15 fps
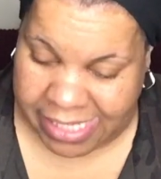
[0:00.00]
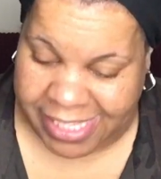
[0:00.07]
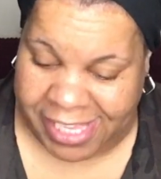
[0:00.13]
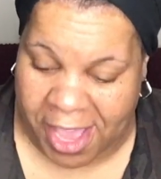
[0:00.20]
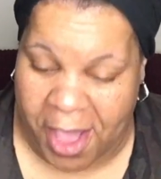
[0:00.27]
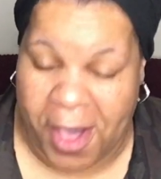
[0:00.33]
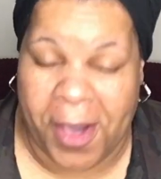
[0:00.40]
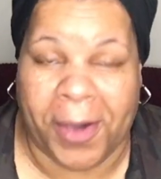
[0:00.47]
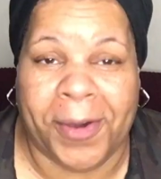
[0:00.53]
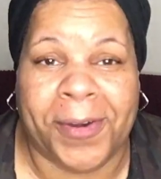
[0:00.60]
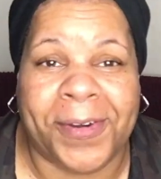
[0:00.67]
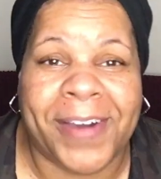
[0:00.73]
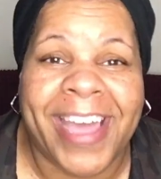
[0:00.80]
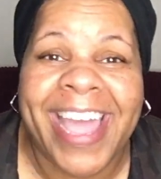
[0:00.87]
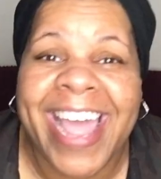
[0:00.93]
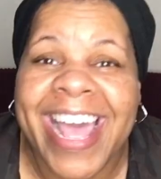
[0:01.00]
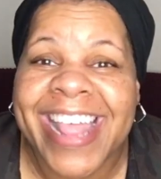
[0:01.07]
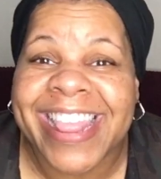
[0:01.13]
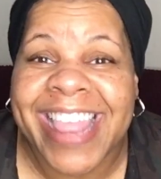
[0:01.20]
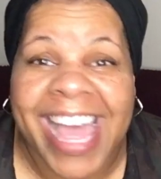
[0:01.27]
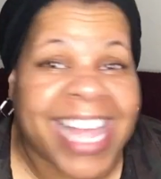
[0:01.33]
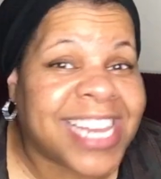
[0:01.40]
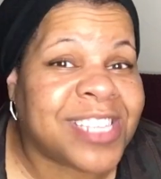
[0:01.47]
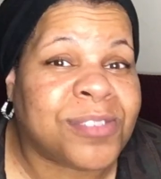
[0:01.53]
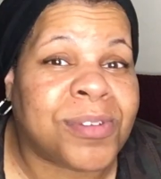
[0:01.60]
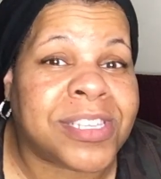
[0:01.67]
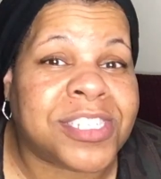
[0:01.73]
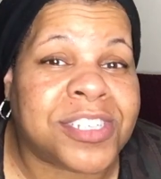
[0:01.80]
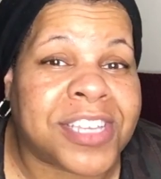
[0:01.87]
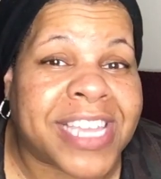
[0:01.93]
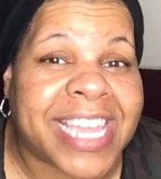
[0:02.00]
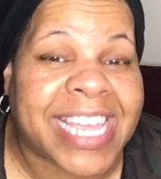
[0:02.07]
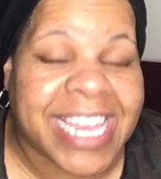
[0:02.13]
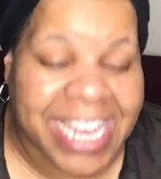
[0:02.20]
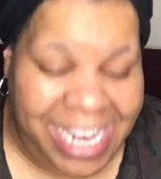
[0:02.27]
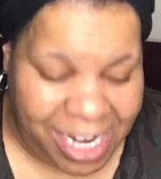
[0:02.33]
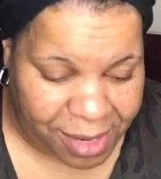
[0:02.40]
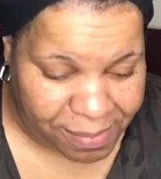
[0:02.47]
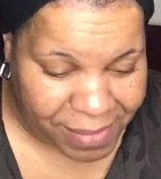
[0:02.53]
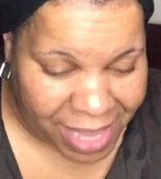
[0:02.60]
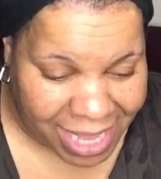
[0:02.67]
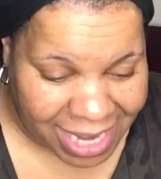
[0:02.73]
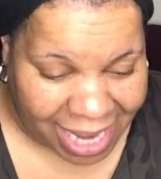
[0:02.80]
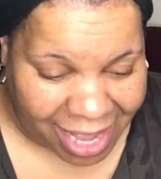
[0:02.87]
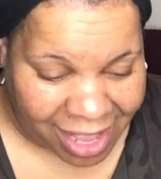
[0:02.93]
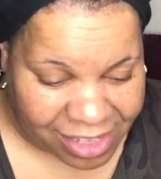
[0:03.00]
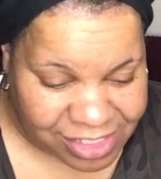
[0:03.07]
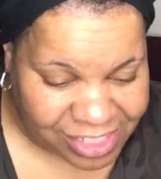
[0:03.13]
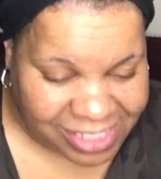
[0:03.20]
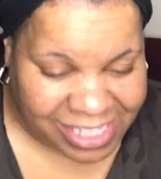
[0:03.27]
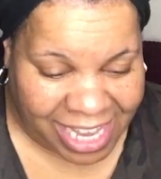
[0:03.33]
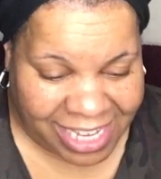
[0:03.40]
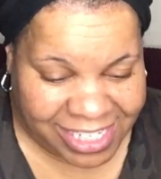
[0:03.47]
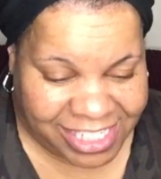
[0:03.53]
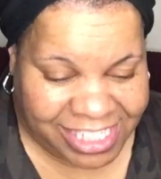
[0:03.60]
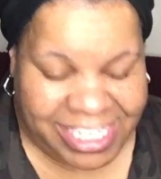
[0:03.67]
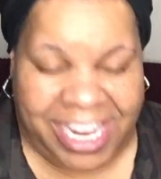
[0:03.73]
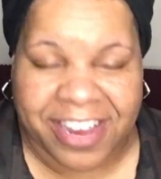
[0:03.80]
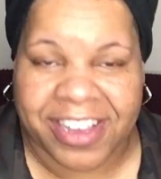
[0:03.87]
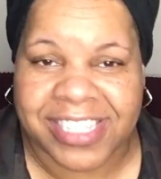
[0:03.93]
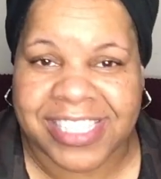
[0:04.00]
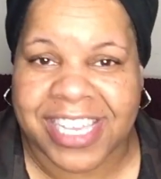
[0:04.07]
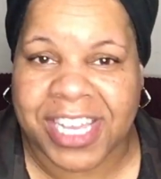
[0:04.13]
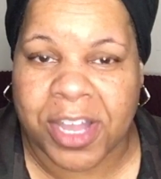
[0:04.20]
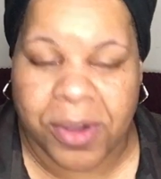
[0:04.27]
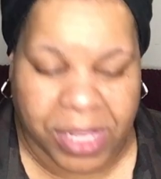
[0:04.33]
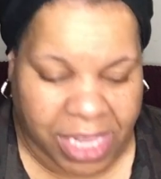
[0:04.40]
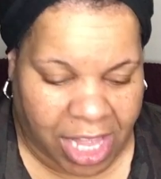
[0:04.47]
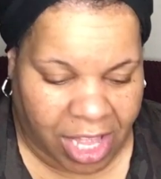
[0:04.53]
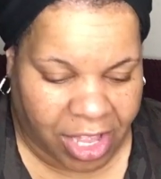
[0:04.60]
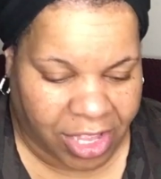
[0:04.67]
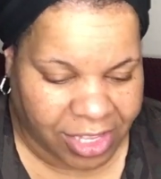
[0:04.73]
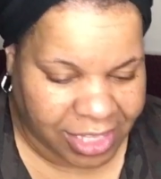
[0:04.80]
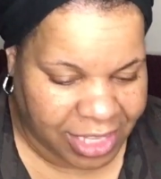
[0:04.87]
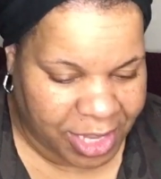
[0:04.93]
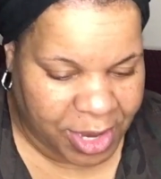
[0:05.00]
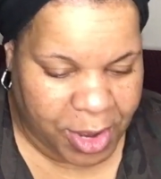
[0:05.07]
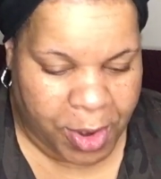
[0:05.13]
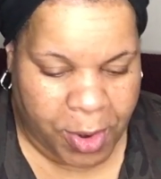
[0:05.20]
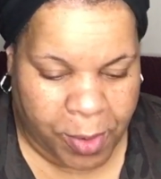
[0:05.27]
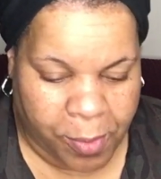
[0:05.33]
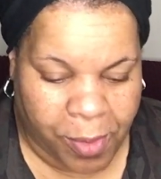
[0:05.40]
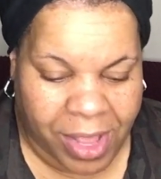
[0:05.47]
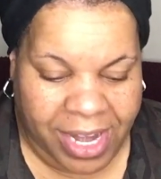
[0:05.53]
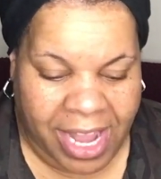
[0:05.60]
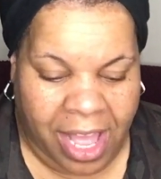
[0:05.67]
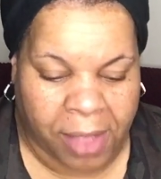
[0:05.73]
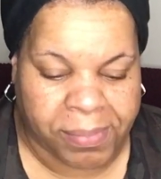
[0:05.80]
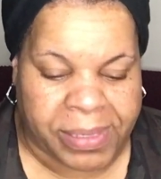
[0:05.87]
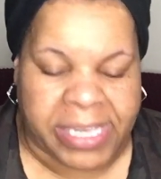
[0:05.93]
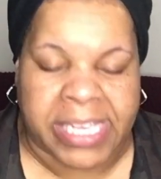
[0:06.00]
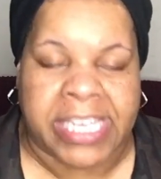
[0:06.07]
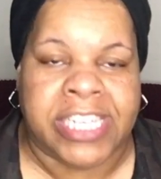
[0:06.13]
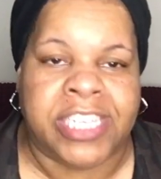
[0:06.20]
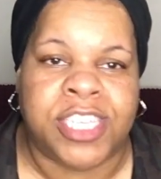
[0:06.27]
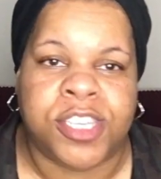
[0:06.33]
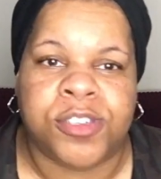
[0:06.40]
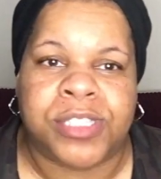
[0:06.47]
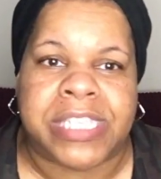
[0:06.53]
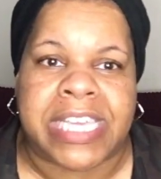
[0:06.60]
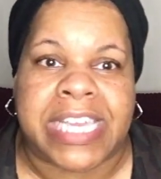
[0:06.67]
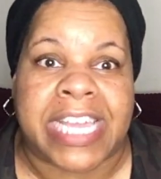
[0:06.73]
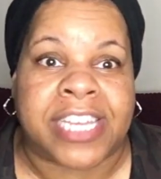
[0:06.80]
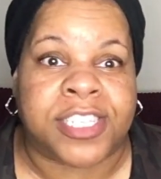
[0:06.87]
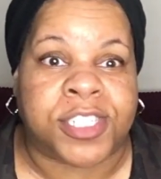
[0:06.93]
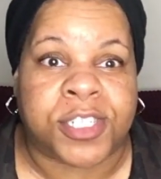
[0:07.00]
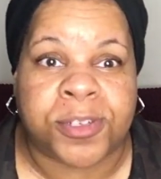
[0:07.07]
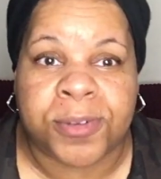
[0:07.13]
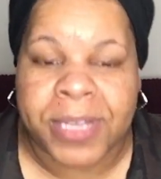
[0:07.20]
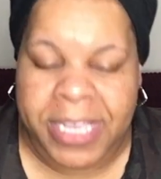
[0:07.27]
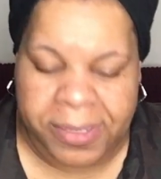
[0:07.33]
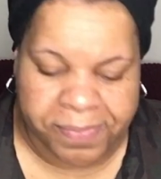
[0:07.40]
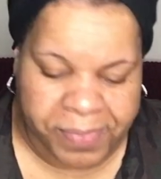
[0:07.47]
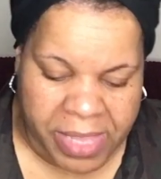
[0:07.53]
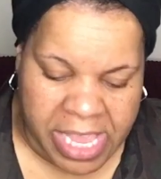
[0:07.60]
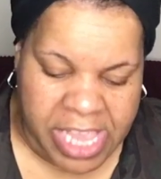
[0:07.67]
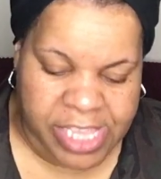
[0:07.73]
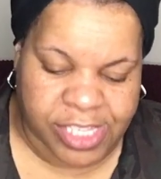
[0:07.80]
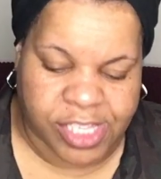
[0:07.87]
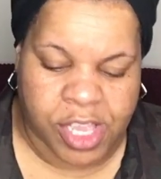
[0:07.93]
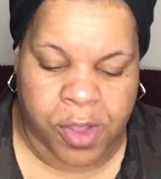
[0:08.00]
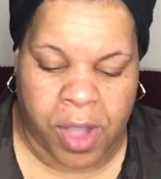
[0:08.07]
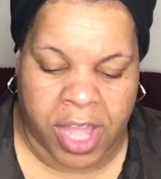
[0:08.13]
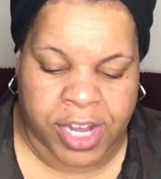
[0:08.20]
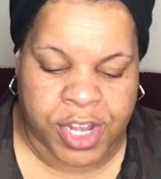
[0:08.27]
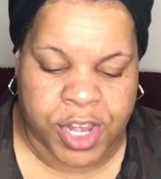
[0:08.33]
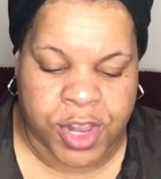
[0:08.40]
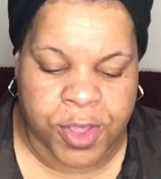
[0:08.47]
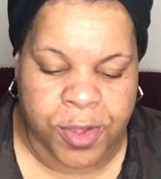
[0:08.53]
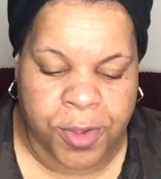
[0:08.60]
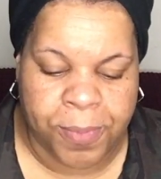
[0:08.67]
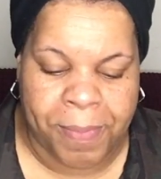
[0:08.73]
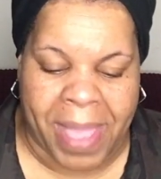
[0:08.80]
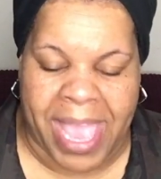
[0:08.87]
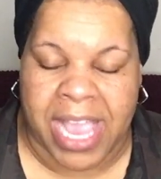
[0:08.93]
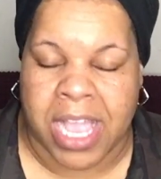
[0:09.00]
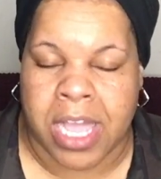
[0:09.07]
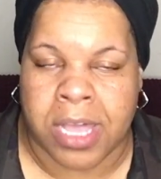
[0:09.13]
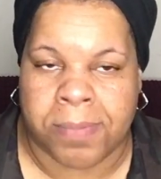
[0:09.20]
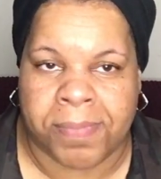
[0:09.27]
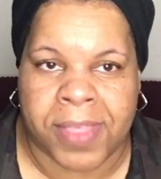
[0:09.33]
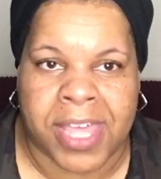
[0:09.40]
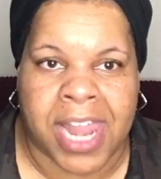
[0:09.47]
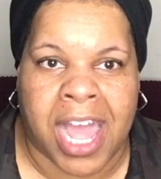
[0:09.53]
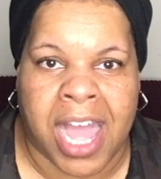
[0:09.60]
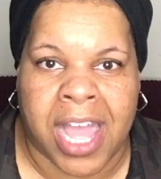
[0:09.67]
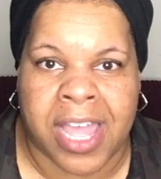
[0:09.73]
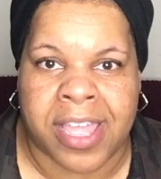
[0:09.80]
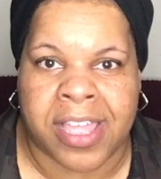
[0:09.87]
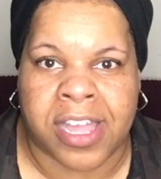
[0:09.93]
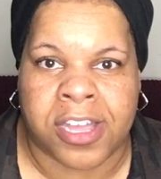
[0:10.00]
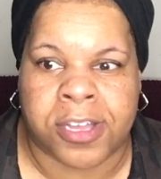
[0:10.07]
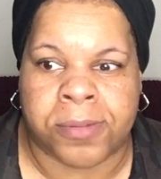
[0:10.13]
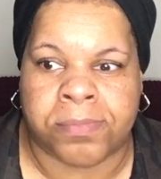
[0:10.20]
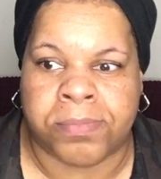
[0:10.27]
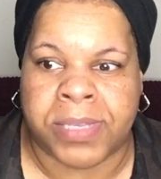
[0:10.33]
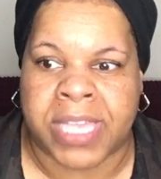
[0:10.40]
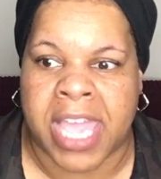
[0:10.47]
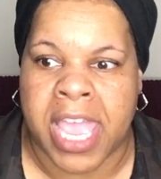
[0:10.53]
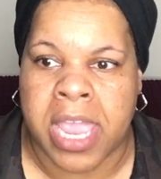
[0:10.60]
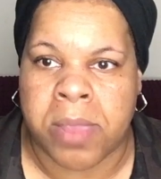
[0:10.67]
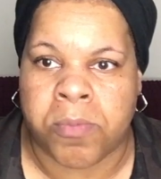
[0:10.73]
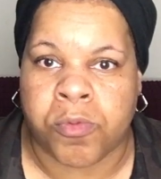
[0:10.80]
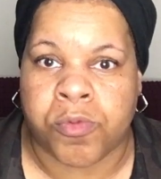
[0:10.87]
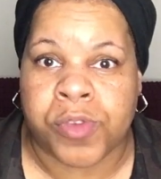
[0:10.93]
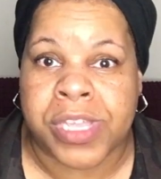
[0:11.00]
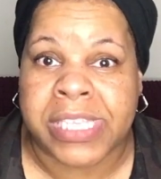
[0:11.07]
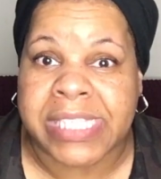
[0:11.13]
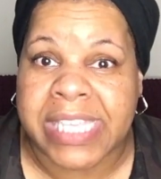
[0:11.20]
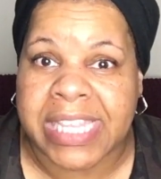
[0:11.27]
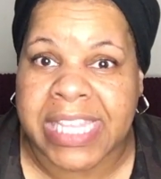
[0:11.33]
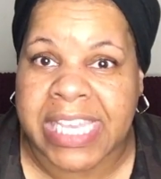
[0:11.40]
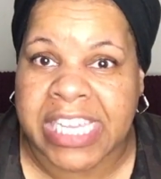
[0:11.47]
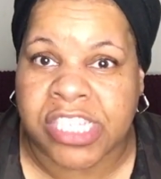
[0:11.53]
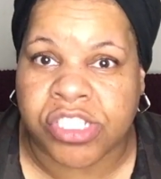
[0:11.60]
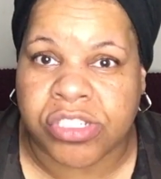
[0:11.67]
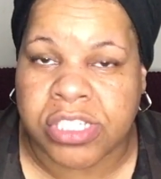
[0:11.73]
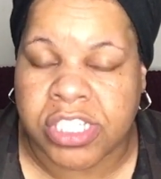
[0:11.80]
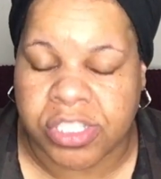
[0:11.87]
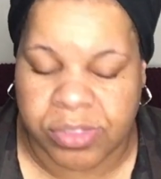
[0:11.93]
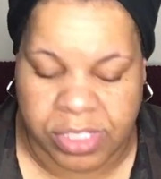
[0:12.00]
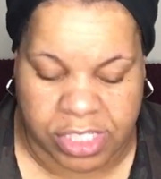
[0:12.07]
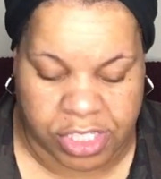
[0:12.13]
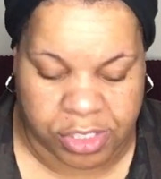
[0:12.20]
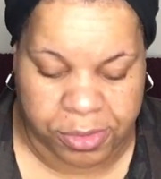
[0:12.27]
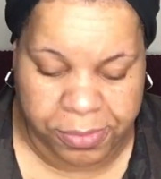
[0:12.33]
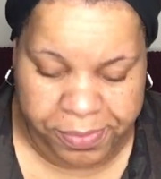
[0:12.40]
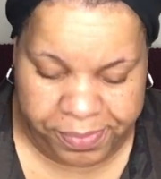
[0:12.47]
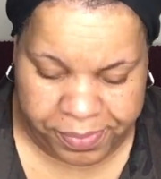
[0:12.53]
So that is what you'll get here, but I'll just kind of share as I go along what I'll be using and doing. So a new makeup that I became recently introduced to.